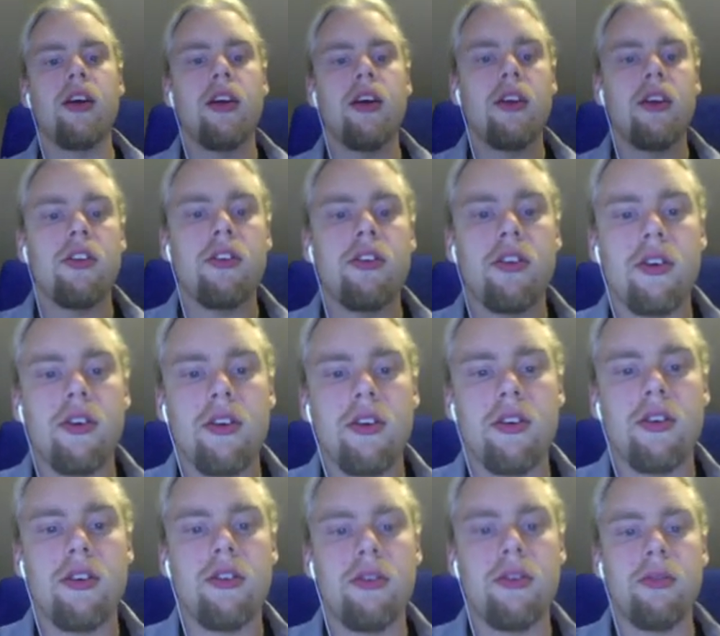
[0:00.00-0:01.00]

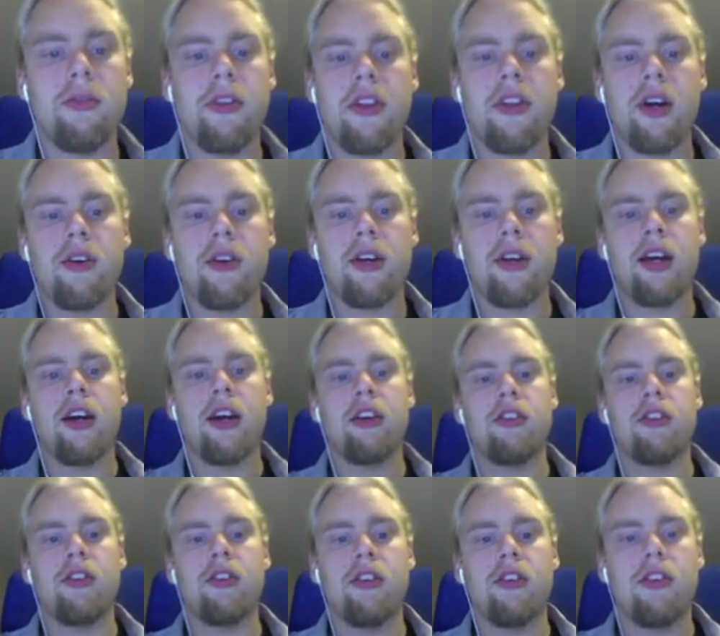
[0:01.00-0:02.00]
So without
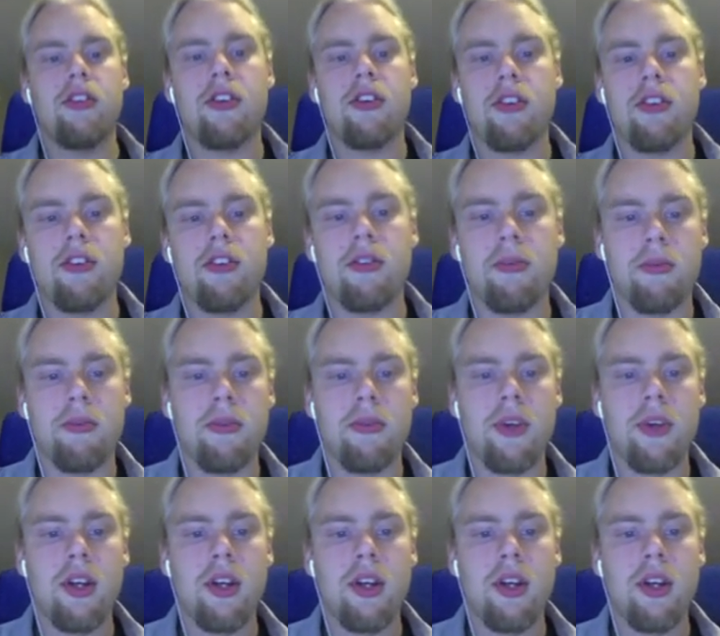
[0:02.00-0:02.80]
actions in some